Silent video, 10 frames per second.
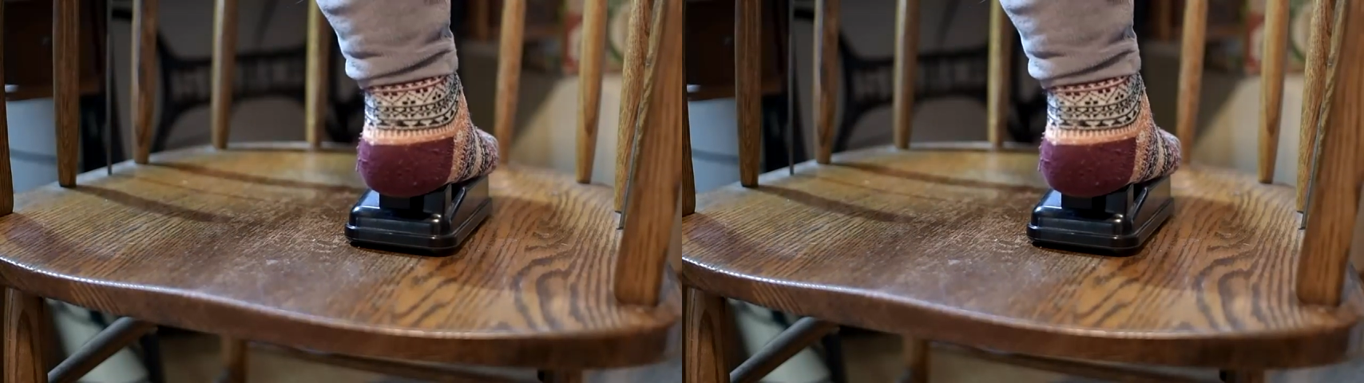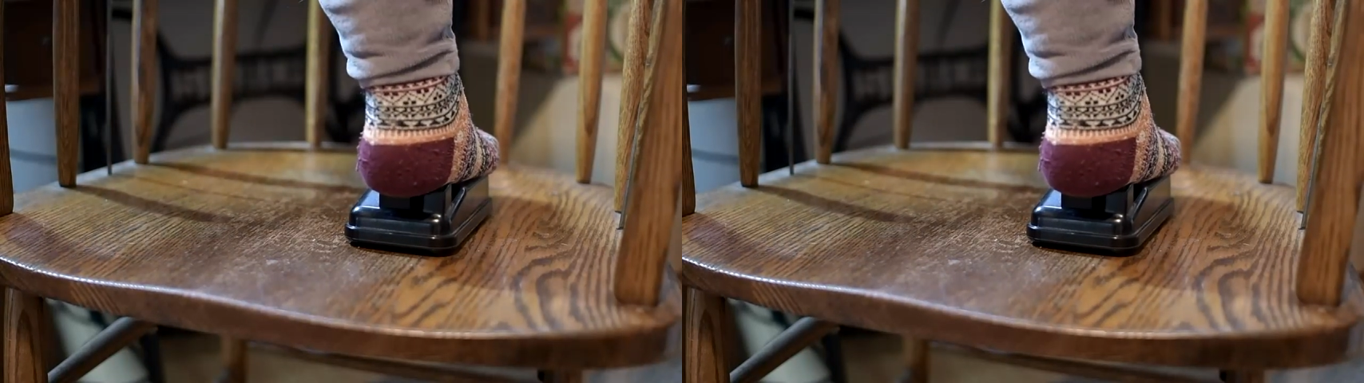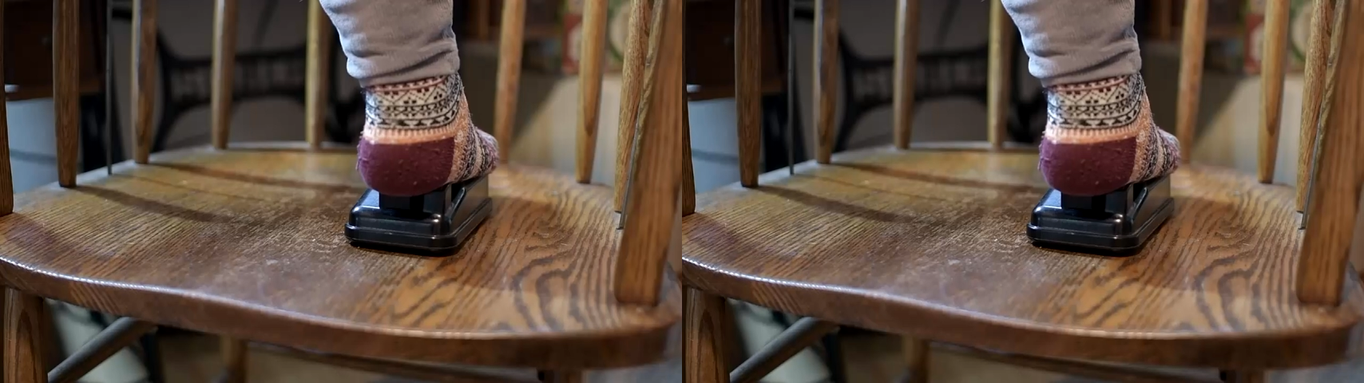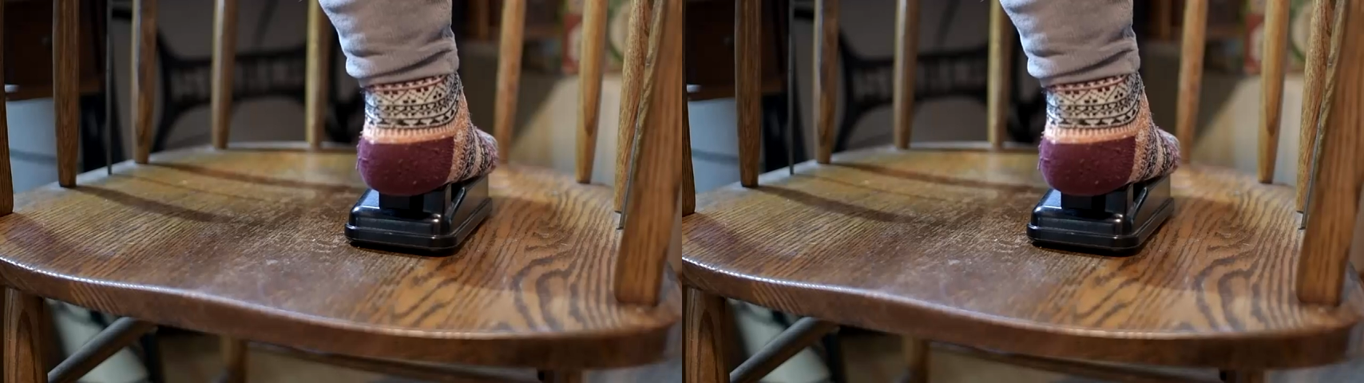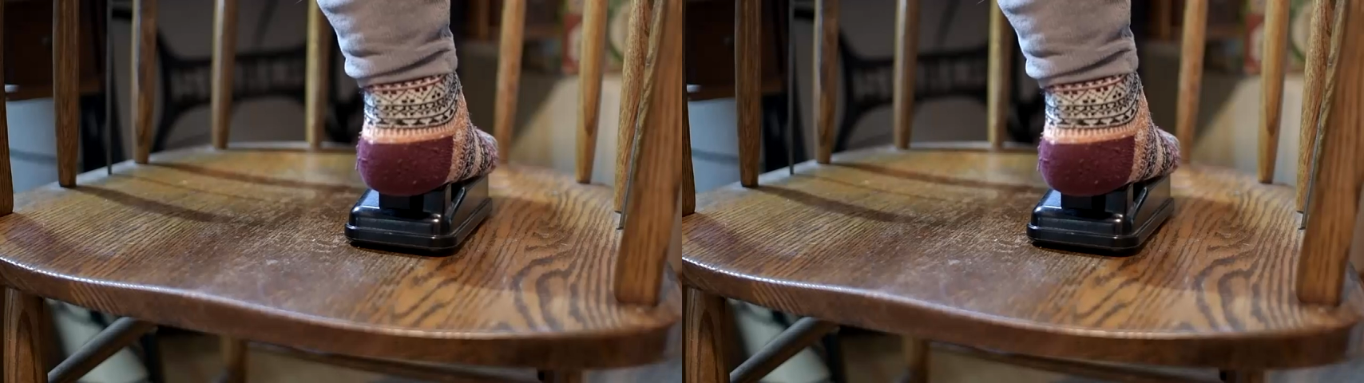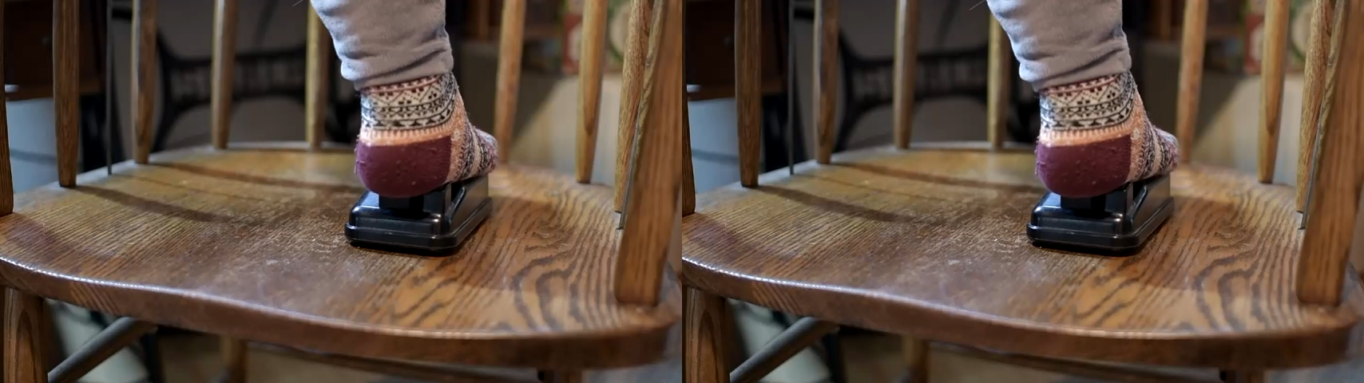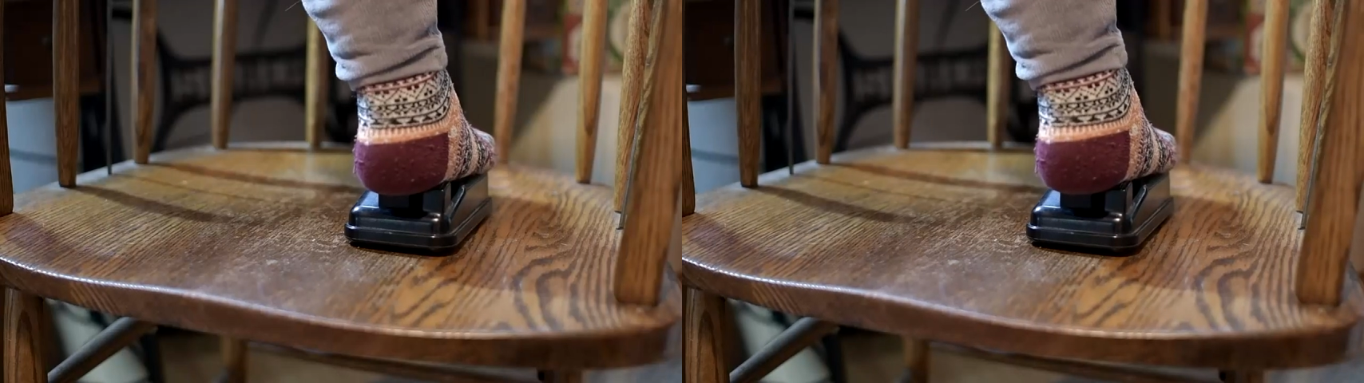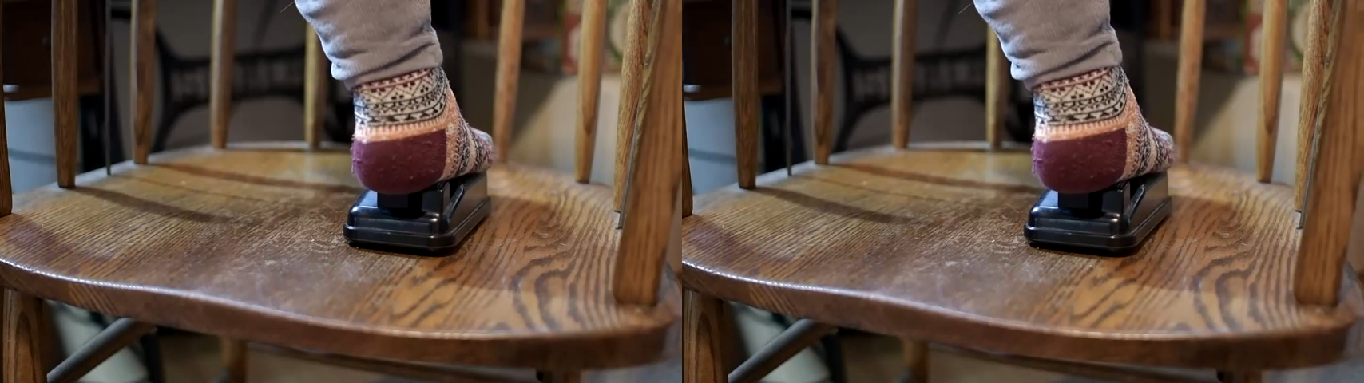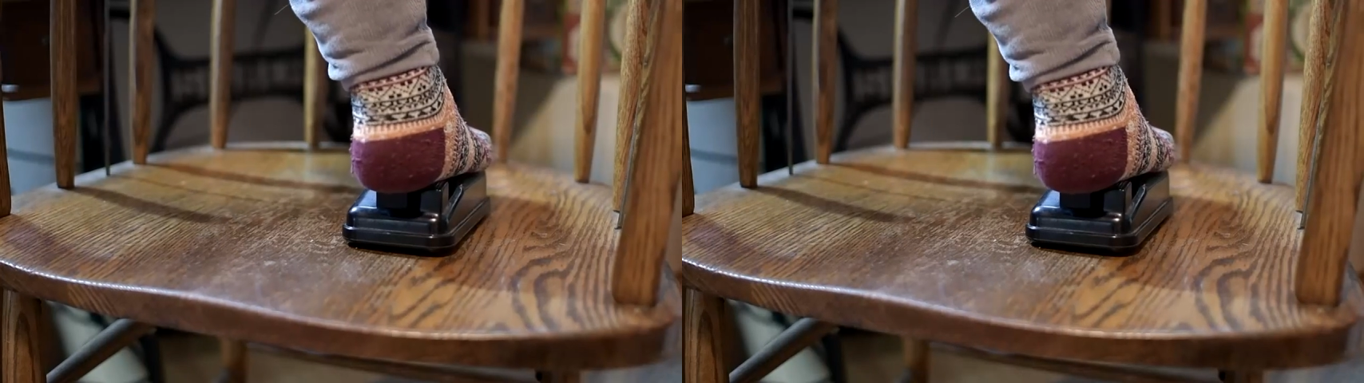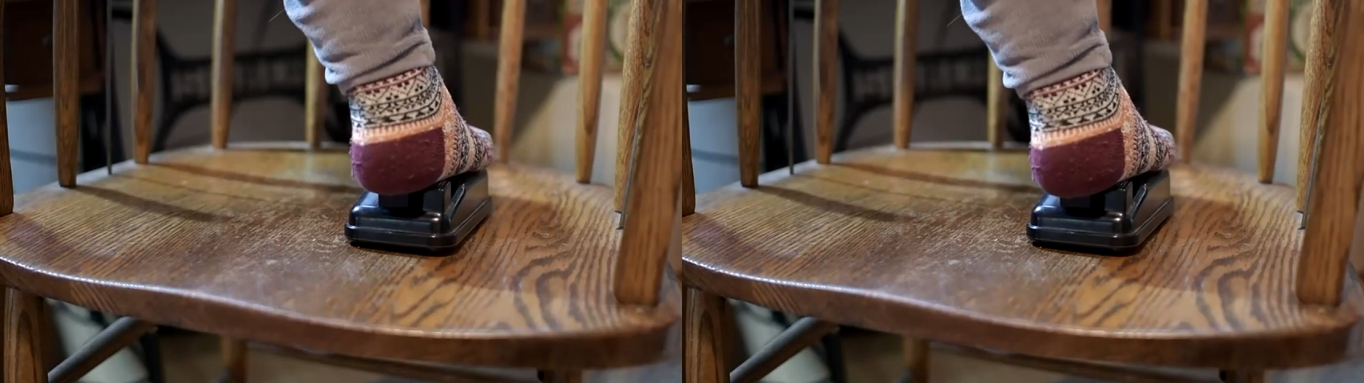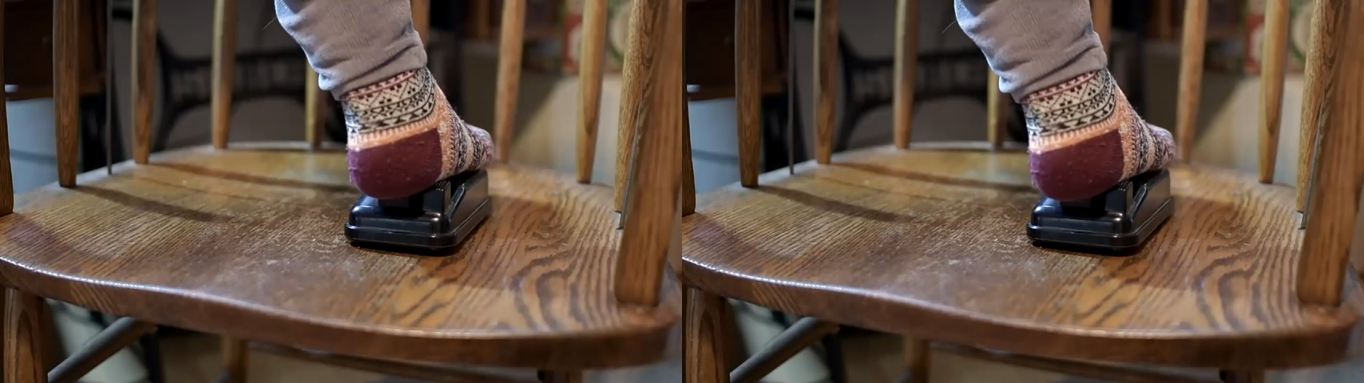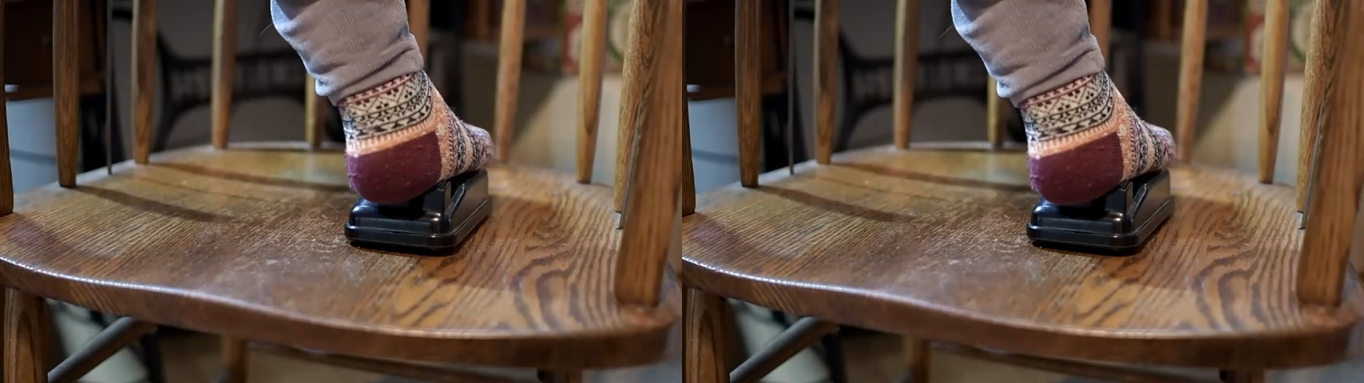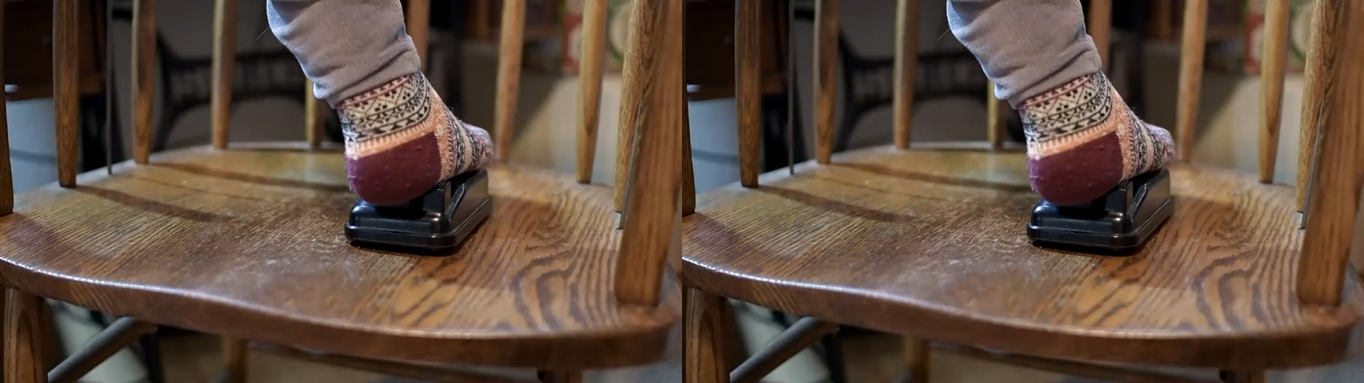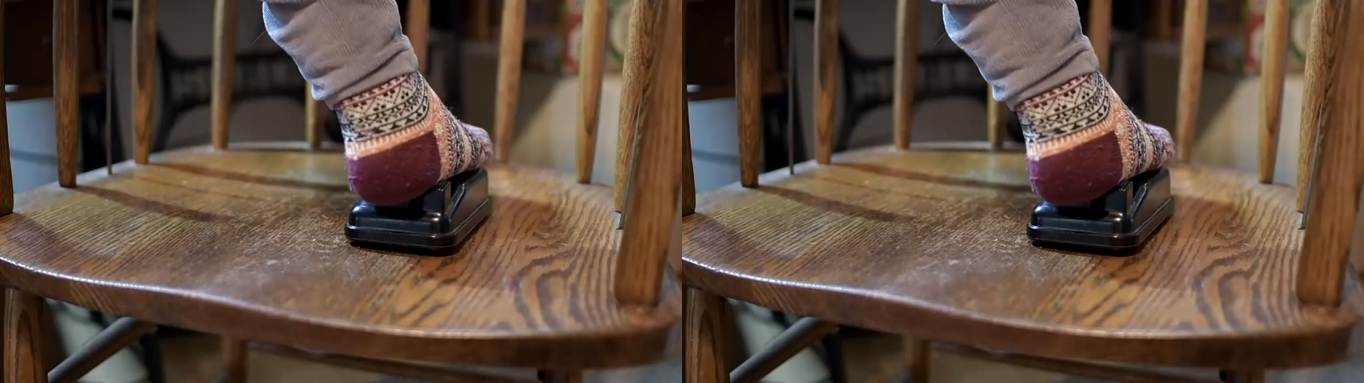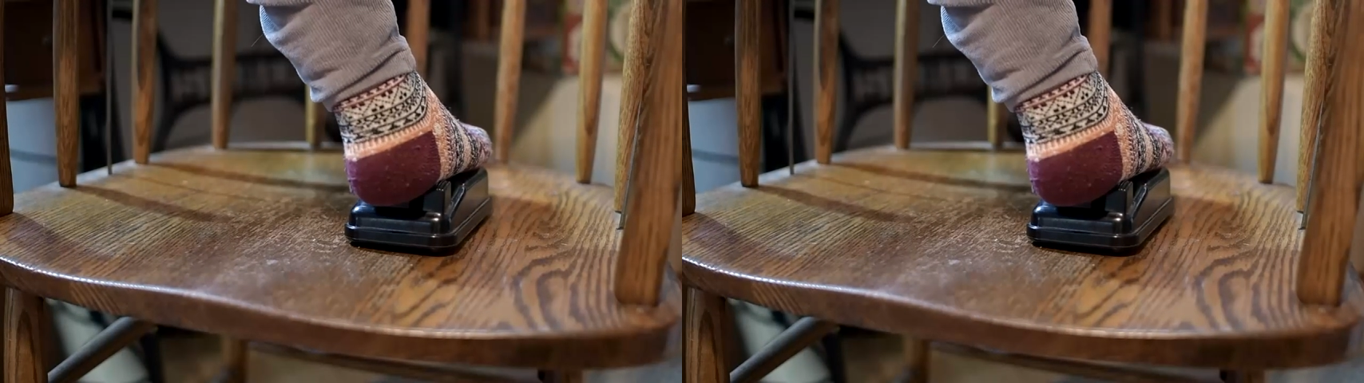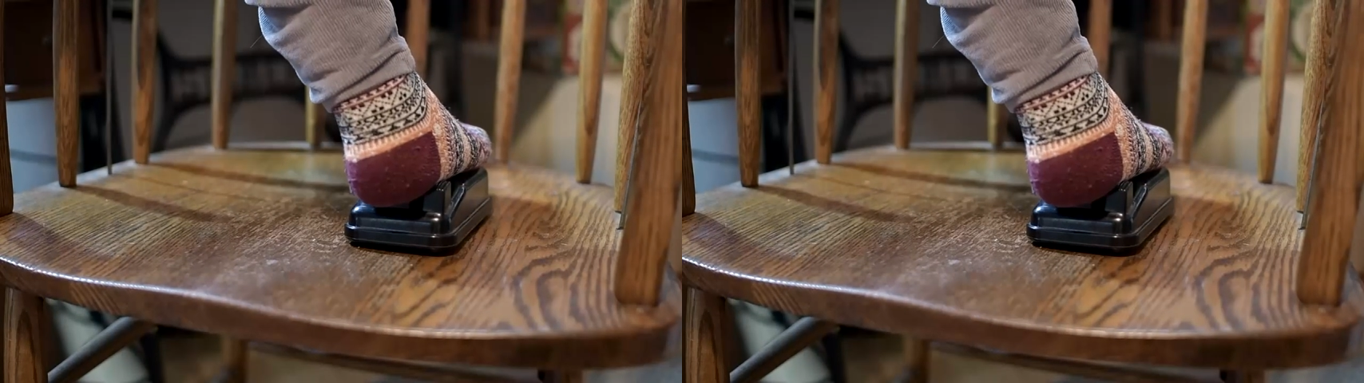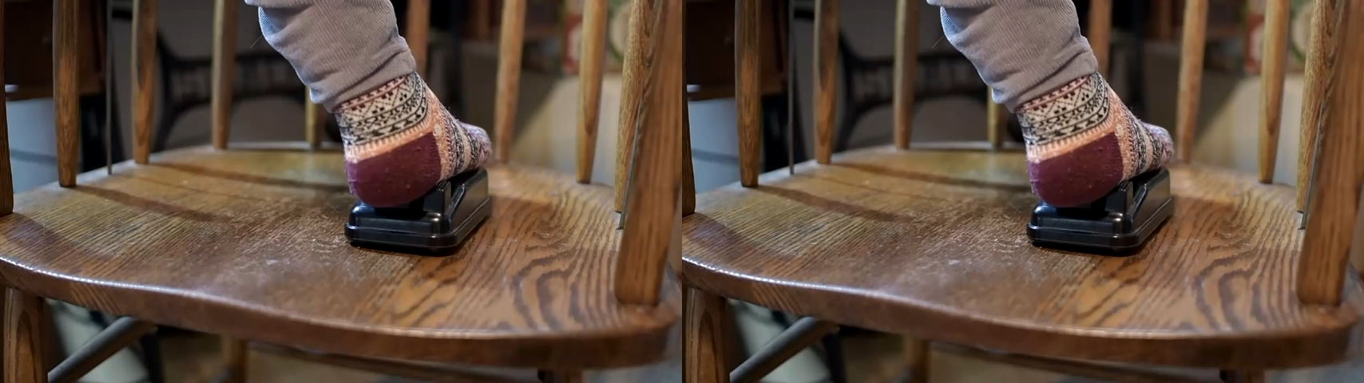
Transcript: No face is visible, so there are no lips to read.